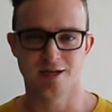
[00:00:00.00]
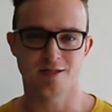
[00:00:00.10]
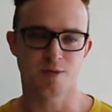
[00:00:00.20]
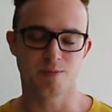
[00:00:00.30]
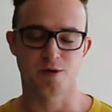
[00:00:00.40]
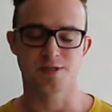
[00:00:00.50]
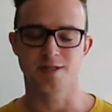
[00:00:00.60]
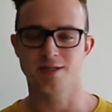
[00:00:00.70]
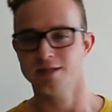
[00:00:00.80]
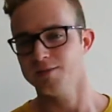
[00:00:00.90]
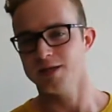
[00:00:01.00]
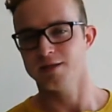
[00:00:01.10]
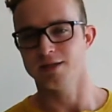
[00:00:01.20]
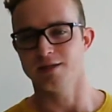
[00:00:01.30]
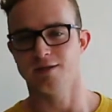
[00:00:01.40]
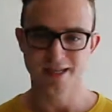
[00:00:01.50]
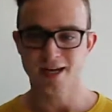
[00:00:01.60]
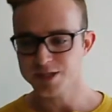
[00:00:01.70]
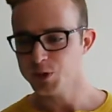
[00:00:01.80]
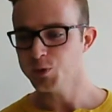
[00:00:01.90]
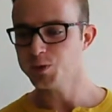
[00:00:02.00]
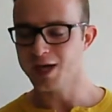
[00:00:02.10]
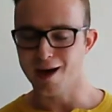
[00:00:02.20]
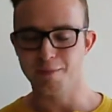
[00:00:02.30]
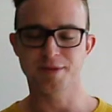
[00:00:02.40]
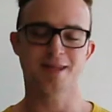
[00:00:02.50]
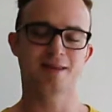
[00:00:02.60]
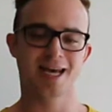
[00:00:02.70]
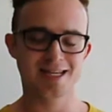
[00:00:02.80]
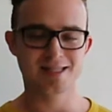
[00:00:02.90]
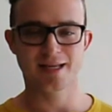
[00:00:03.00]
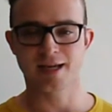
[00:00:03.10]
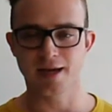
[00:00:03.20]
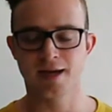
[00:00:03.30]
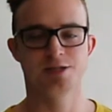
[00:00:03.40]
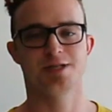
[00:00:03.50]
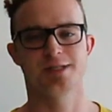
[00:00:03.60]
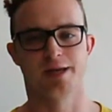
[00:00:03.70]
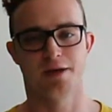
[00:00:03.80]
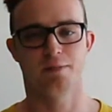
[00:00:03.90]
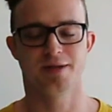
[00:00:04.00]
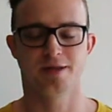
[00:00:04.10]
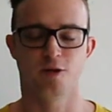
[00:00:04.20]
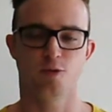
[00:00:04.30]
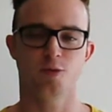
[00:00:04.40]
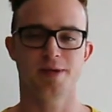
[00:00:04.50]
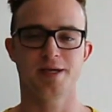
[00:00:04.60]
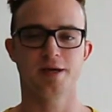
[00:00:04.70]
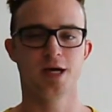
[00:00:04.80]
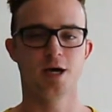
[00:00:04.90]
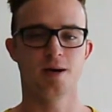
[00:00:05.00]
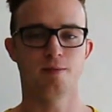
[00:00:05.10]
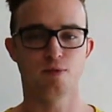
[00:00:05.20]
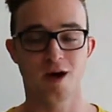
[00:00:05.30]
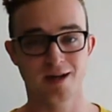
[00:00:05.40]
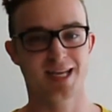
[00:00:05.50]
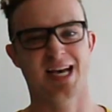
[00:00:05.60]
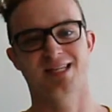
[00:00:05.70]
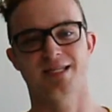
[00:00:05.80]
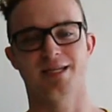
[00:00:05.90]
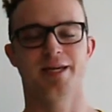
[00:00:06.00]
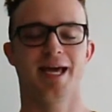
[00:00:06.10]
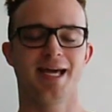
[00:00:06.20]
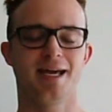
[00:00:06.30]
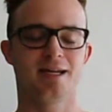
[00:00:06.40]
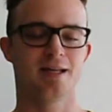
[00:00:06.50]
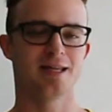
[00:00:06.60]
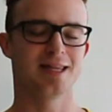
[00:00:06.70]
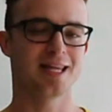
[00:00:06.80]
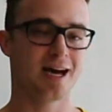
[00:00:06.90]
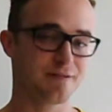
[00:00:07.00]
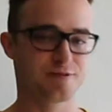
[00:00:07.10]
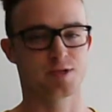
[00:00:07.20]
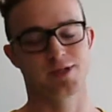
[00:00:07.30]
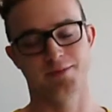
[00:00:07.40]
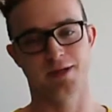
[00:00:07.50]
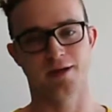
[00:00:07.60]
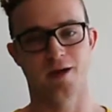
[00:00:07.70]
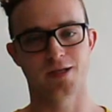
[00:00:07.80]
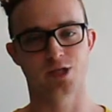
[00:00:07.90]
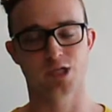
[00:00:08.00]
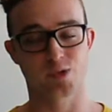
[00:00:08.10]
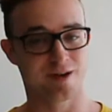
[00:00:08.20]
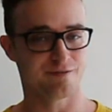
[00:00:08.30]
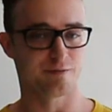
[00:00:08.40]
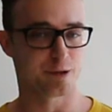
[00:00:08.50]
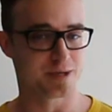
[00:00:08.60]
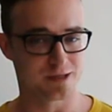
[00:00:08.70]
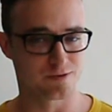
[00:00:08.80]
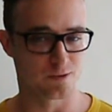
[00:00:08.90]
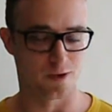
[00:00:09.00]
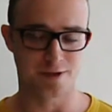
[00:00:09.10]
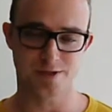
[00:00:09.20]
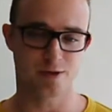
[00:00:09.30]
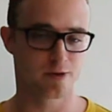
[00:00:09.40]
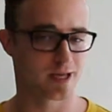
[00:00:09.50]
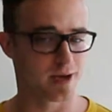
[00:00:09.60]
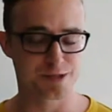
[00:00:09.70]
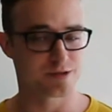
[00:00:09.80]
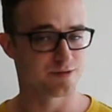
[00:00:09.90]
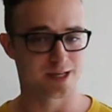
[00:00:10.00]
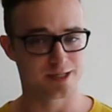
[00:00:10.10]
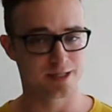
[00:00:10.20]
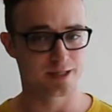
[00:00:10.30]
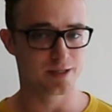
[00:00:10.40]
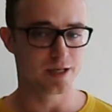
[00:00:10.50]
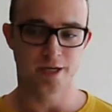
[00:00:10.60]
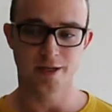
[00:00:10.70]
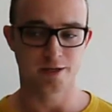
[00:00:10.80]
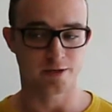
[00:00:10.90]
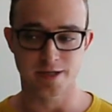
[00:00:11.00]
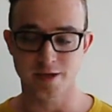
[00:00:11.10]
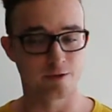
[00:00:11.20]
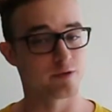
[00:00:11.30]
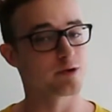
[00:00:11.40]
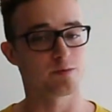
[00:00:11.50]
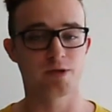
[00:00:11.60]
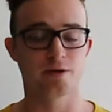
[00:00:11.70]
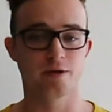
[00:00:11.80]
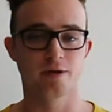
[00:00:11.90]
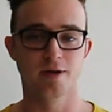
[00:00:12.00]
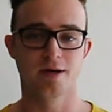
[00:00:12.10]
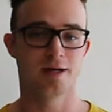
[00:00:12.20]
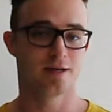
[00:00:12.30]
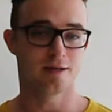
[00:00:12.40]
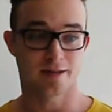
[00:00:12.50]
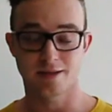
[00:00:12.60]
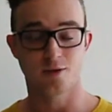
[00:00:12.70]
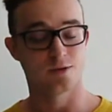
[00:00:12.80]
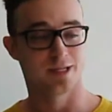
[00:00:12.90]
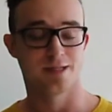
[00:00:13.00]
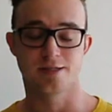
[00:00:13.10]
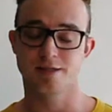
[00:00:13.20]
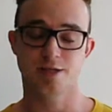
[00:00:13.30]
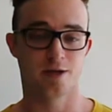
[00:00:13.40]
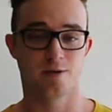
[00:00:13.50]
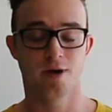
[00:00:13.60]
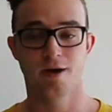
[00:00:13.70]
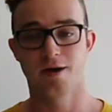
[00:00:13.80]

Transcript: to be posted immediately. Not to top the last thing I just said, but there will be broadcasting and live streaming straight from your PS4. There's no capture device needed. You don't need to go through your computer like the old days, you know,